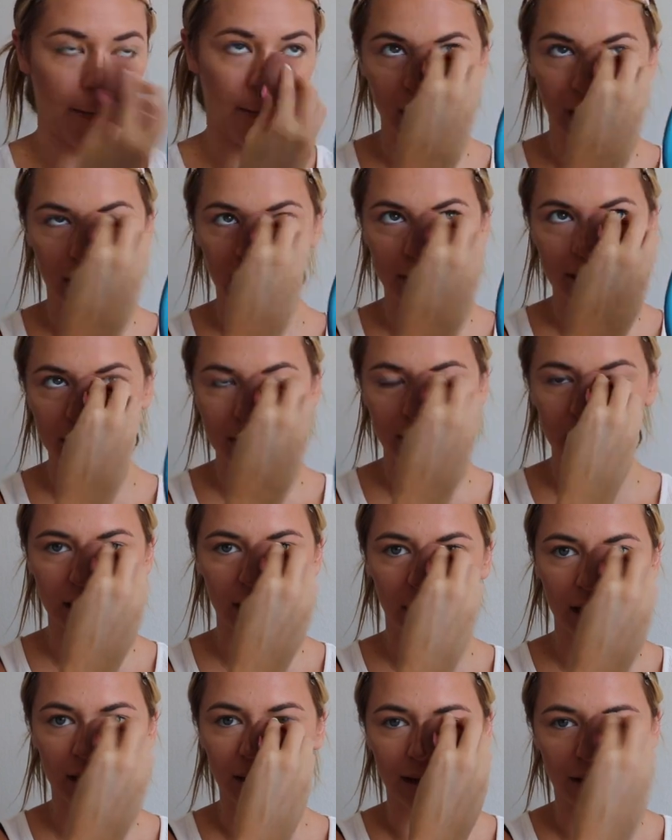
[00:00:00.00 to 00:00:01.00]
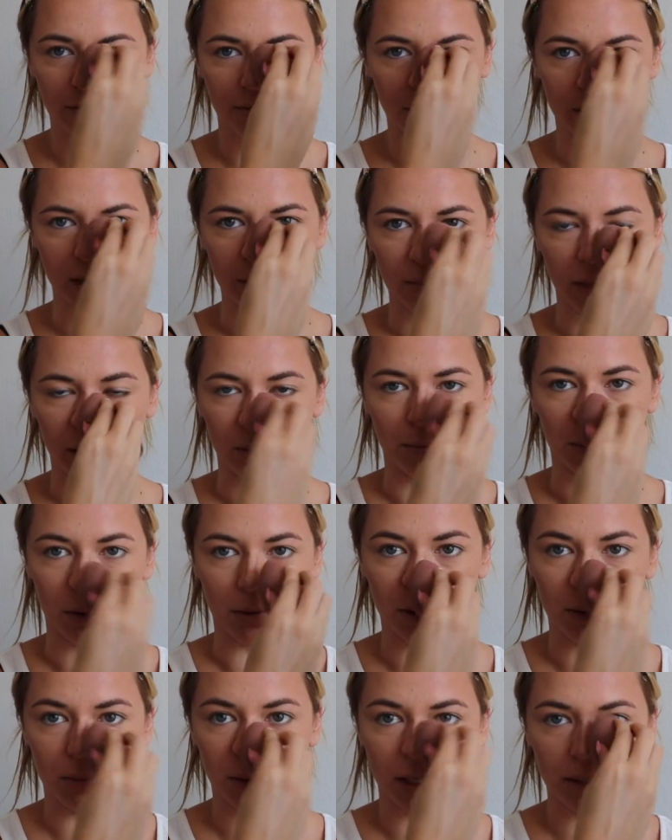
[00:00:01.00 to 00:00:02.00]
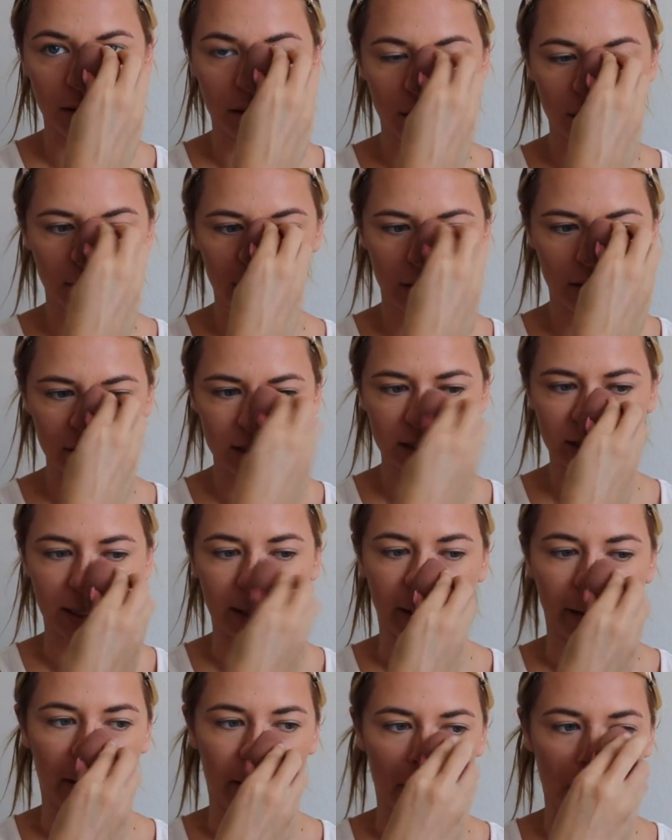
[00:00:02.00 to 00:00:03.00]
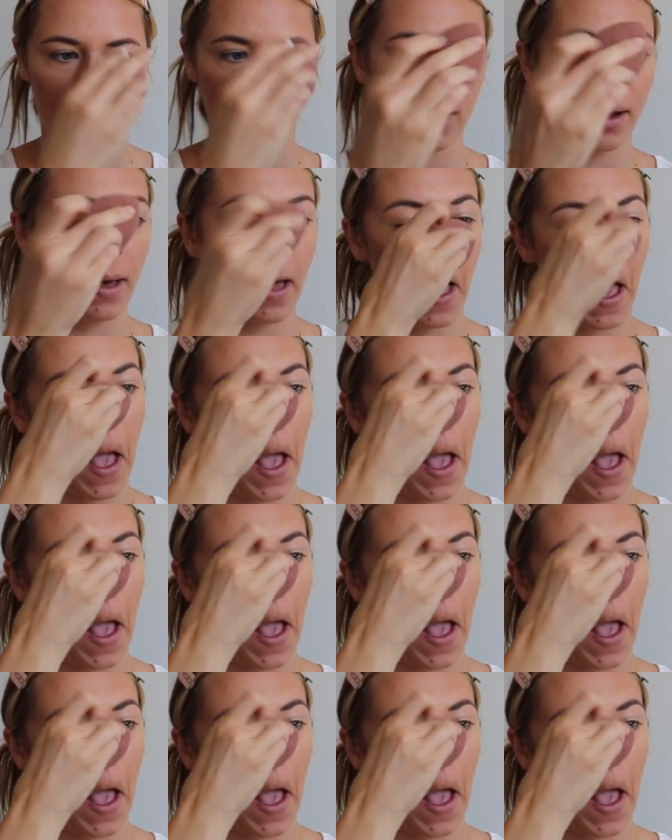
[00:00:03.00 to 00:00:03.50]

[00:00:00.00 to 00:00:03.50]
I like to kind of flip my beauty blender around as I go